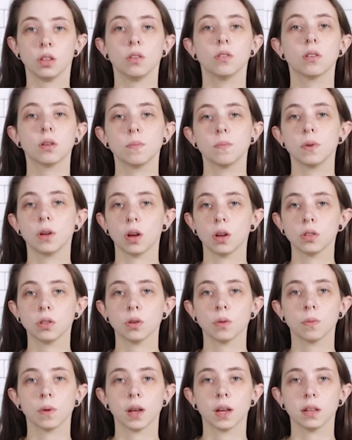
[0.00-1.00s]
you can be on
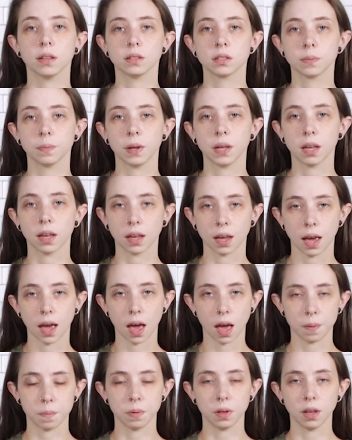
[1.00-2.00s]
your way to making a
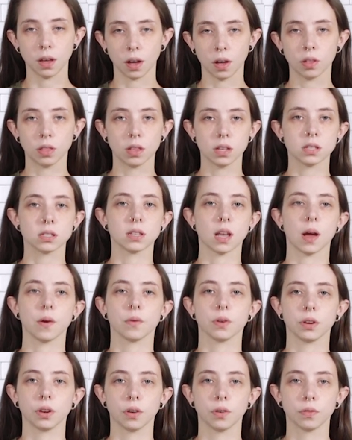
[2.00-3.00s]
happy, healthy
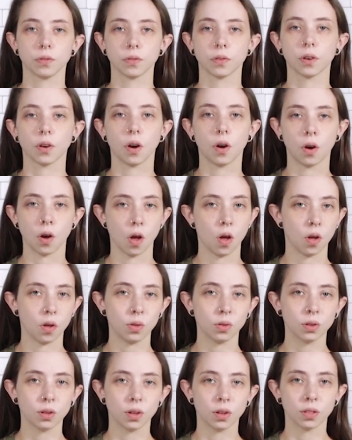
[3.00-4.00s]
sourdough for
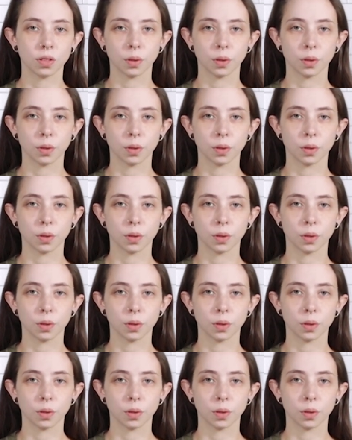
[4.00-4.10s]
all